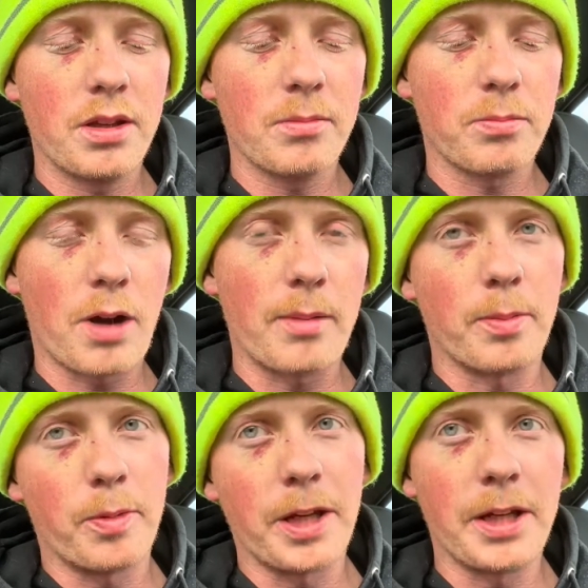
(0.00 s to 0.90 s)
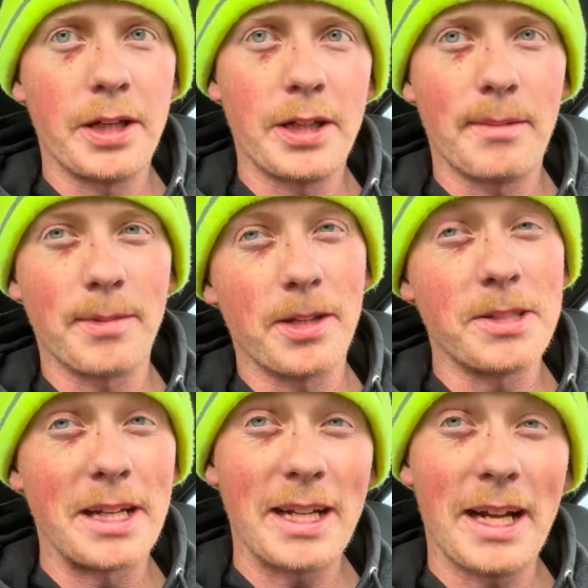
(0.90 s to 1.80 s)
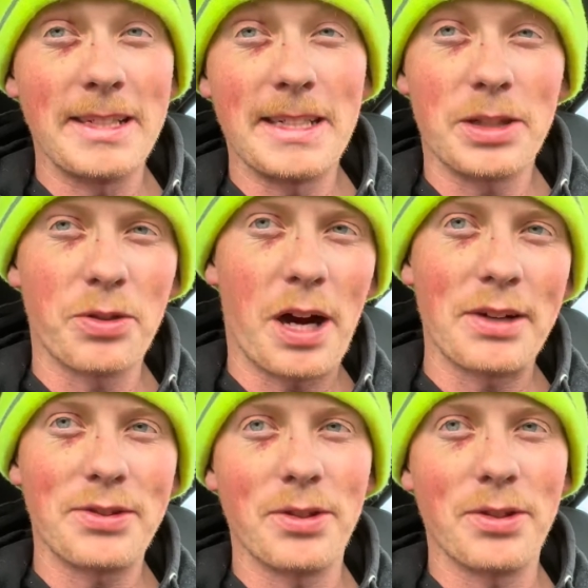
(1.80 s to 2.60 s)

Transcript: probably, I'm going to take 80 across,